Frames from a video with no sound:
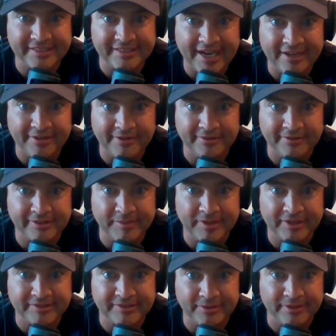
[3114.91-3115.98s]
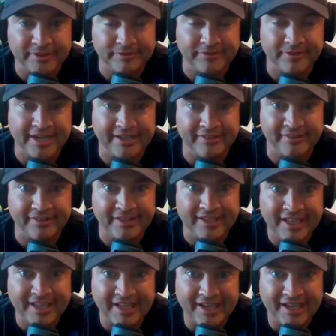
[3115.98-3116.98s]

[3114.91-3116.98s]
titles, Libertadores final,